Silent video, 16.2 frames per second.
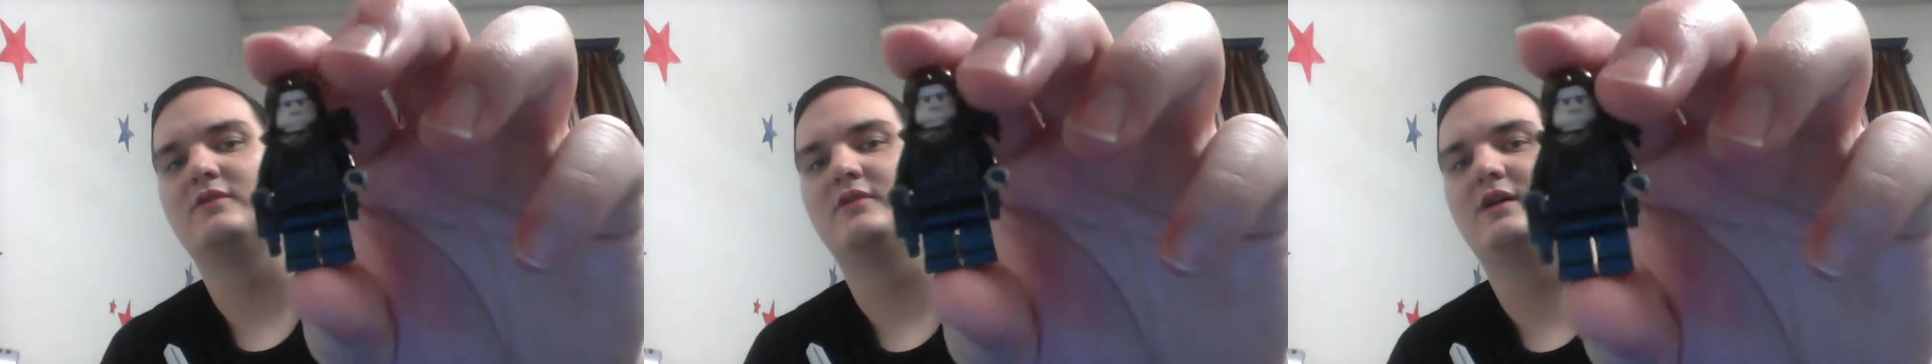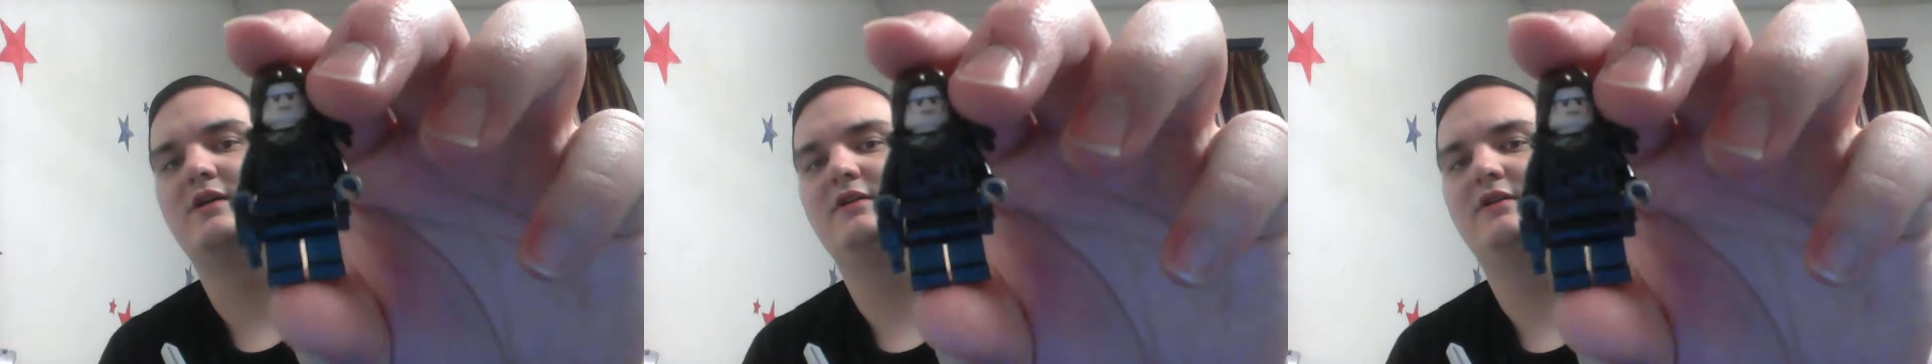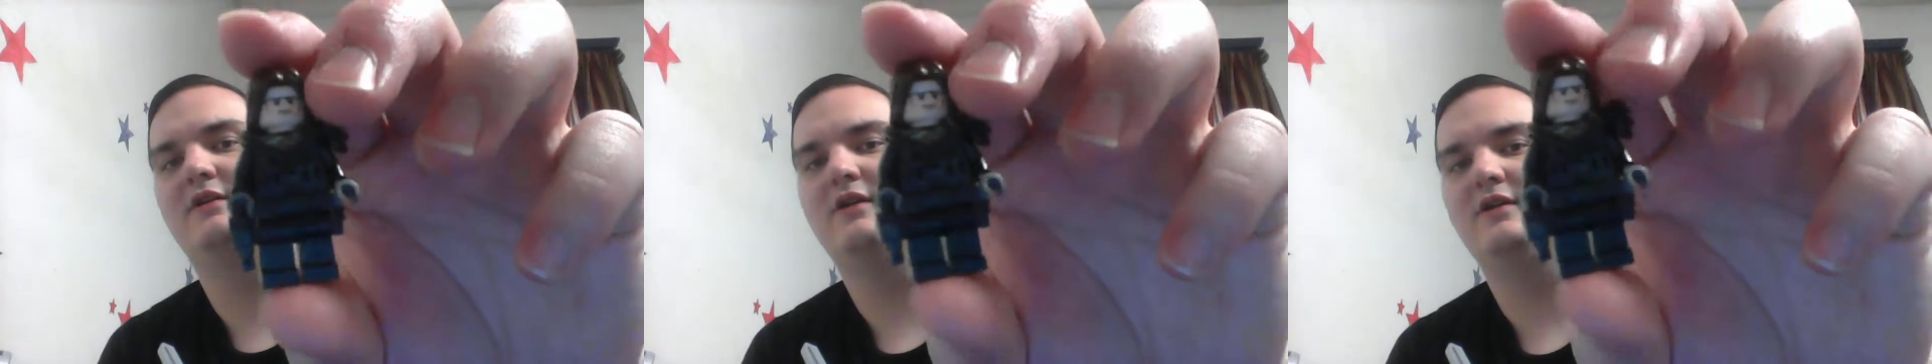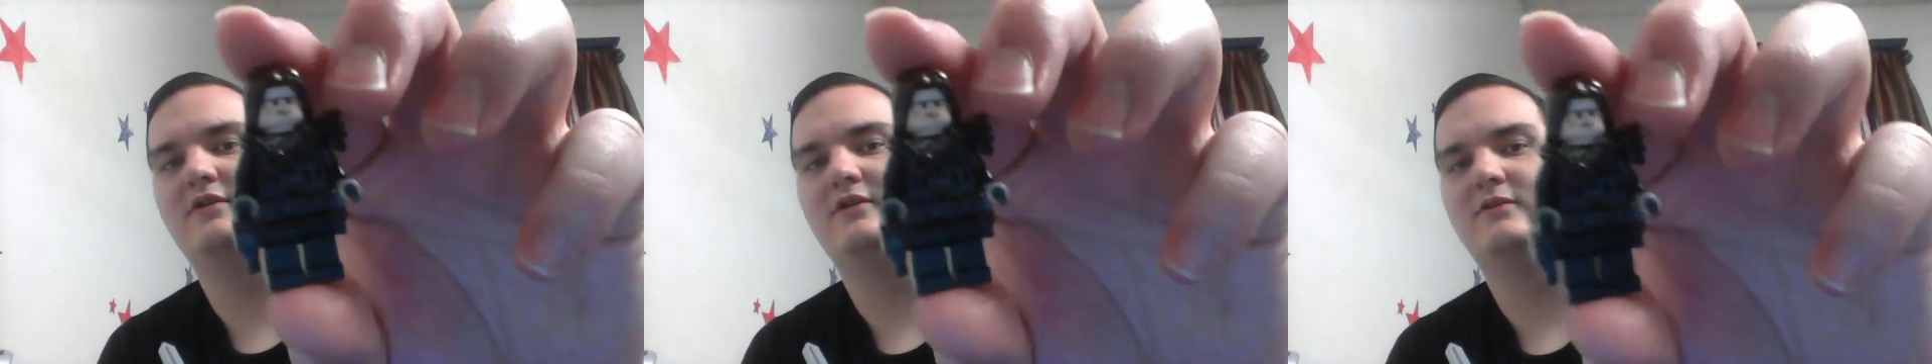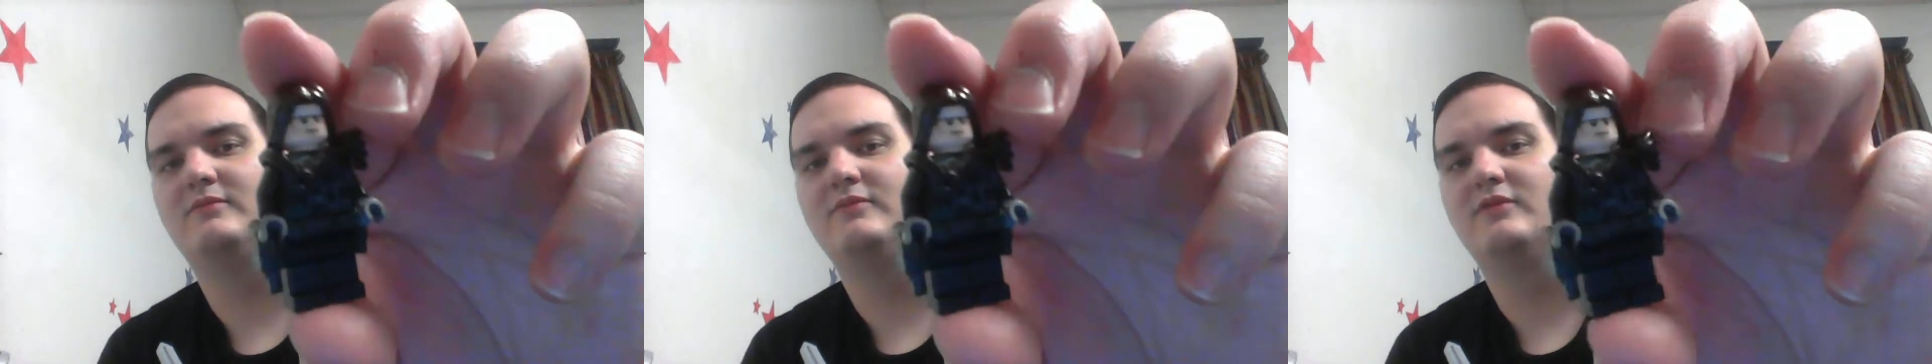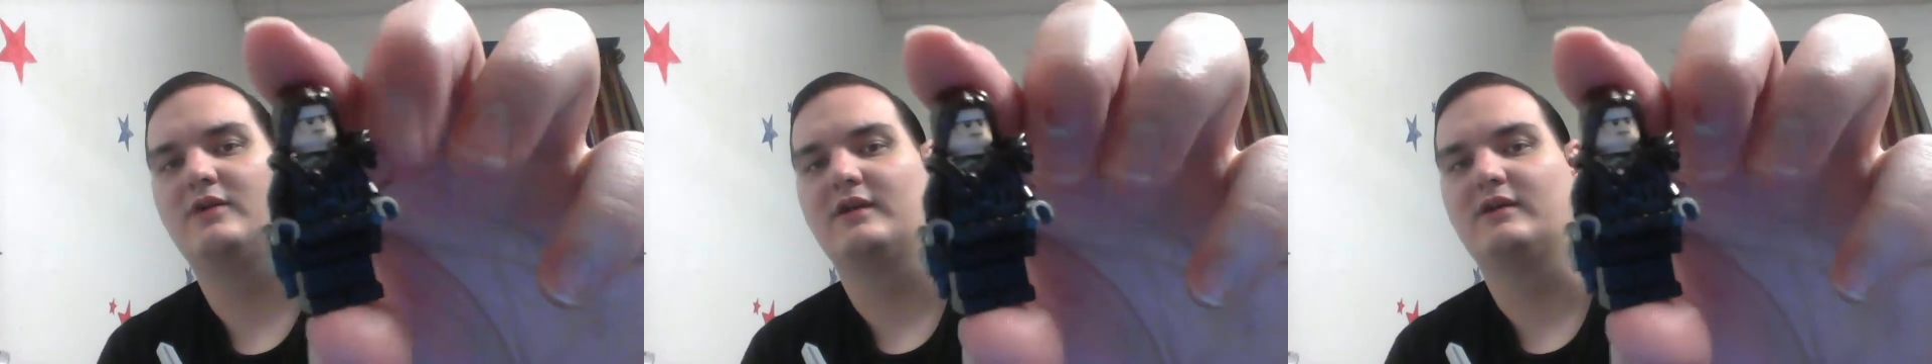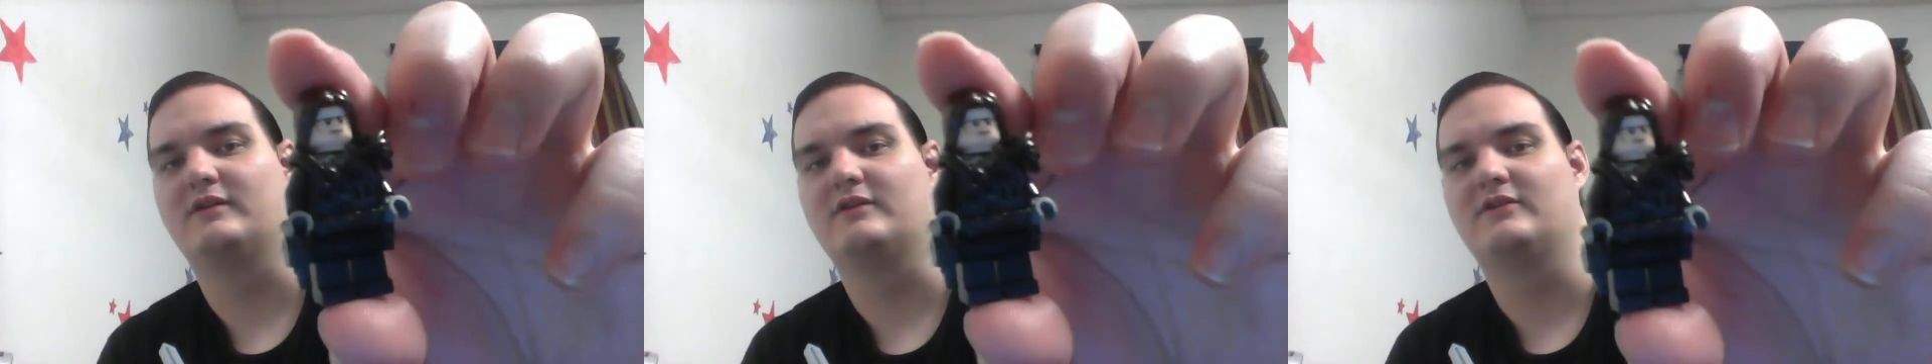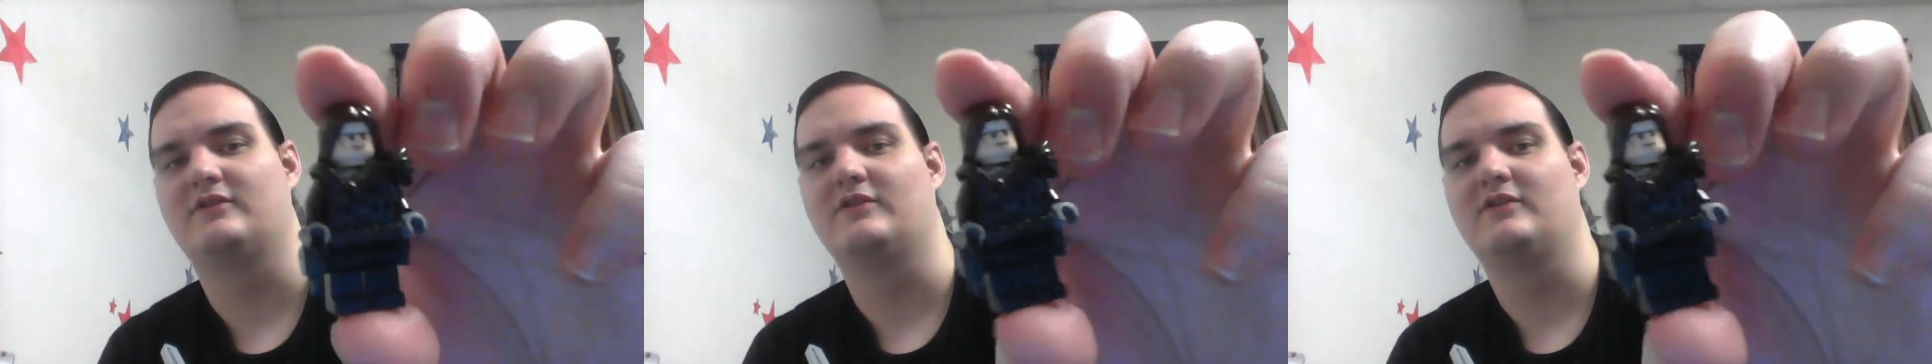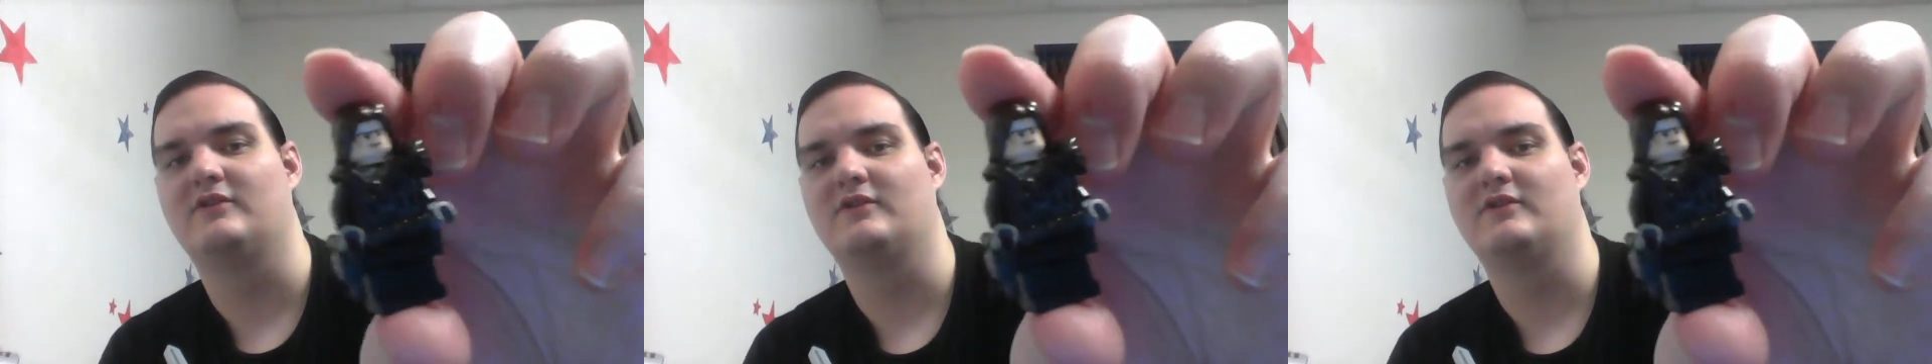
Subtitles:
Gladiator Bricks,